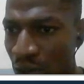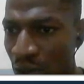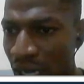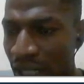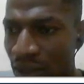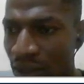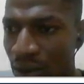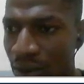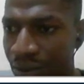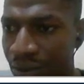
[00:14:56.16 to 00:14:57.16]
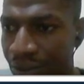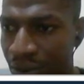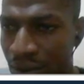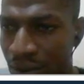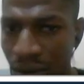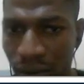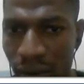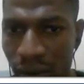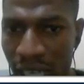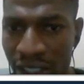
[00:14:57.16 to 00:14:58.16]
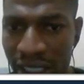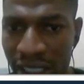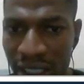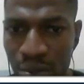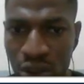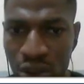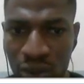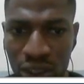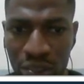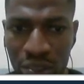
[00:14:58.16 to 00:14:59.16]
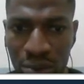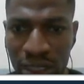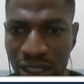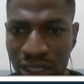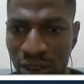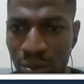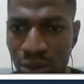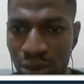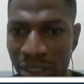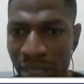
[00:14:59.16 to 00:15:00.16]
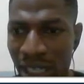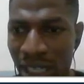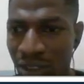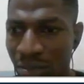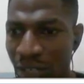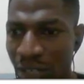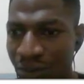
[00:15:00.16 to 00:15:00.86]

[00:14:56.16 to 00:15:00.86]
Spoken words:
a while though. As you can see, most of what she posts are just posts about how to make